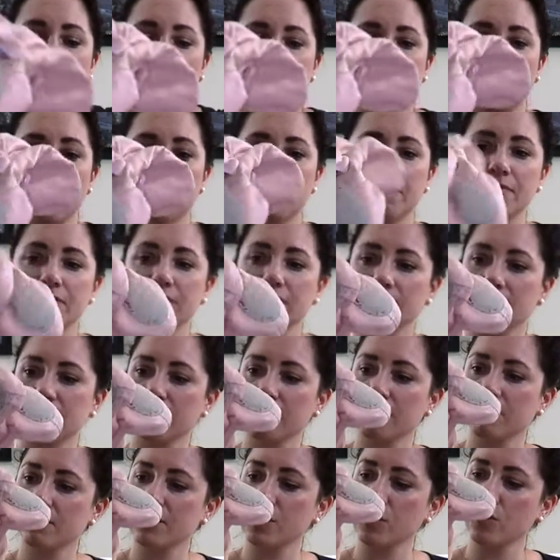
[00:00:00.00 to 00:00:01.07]
yeah,
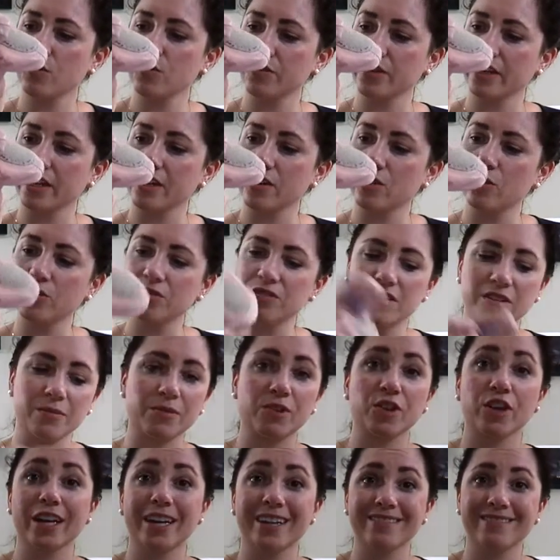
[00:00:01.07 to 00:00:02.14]
cool, they're getting holes in them,
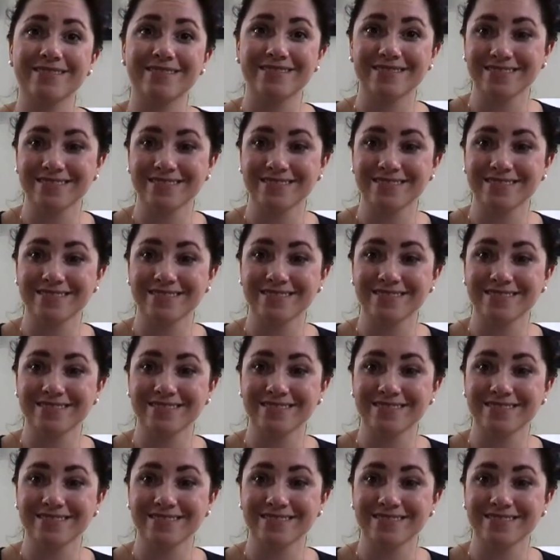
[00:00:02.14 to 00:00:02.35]
great.